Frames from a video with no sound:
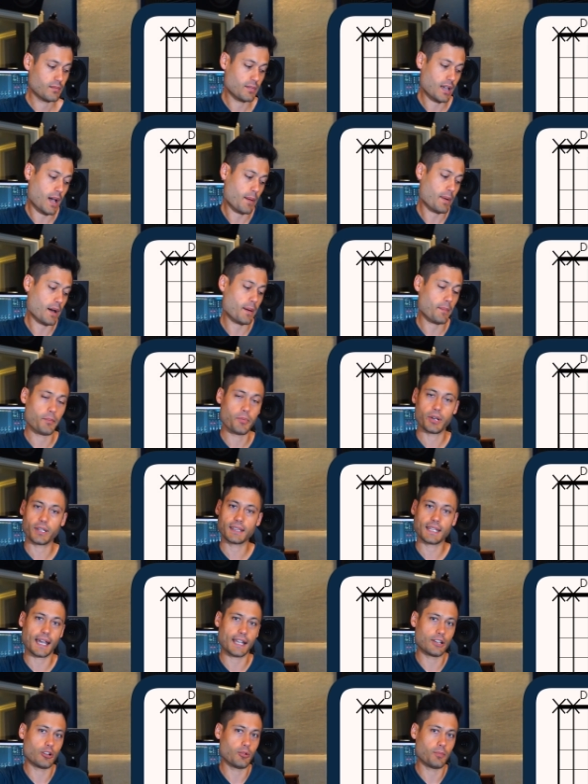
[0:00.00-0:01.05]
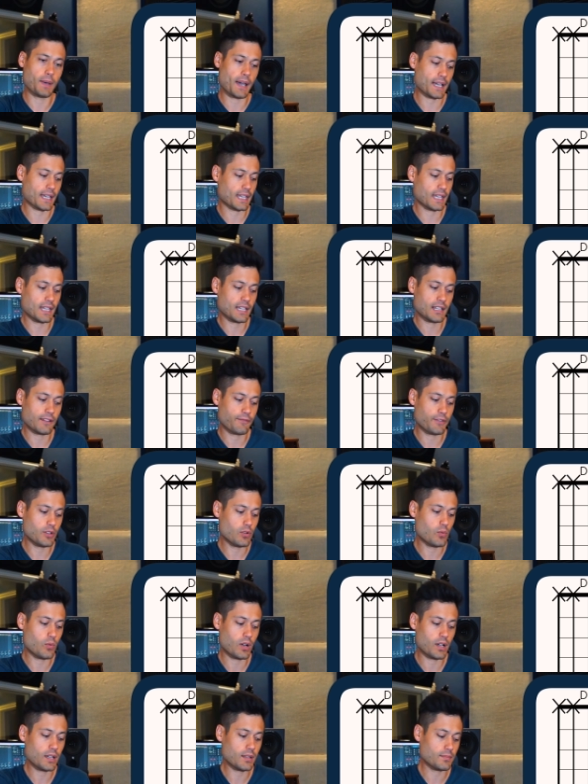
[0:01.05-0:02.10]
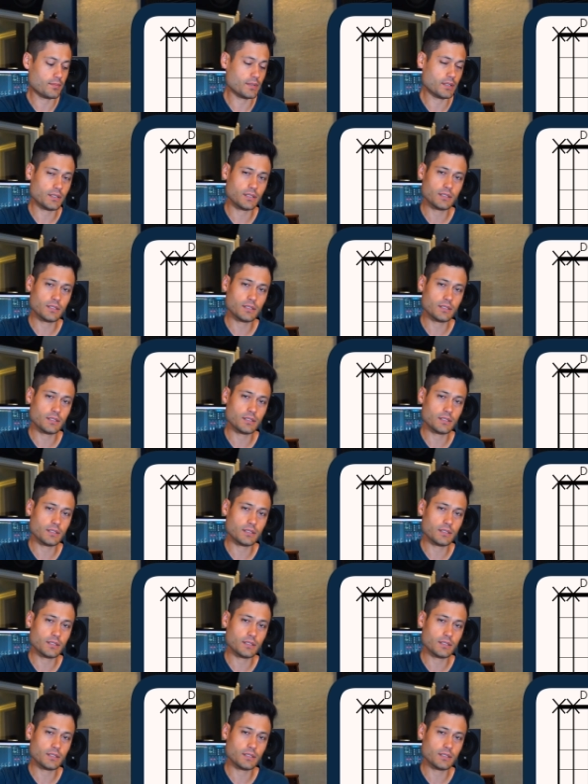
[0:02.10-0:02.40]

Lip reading: How about bring that note back in if you want?